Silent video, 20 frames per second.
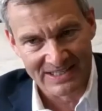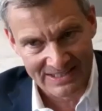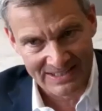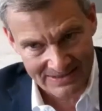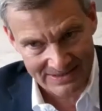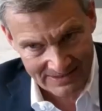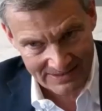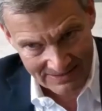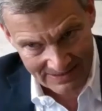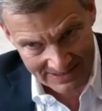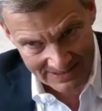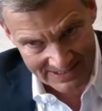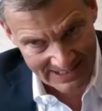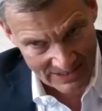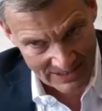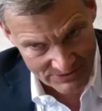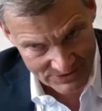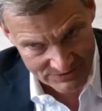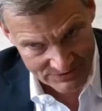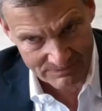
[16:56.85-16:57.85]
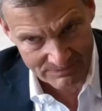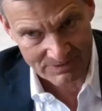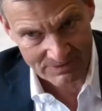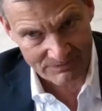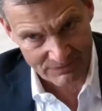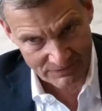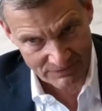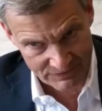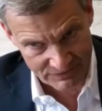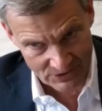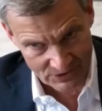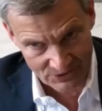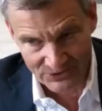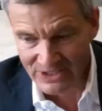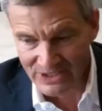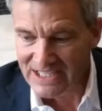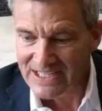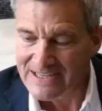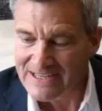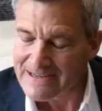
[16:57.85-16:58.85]
and get the accounts
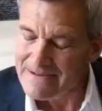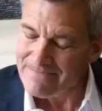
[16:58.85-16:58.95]
fulfilled.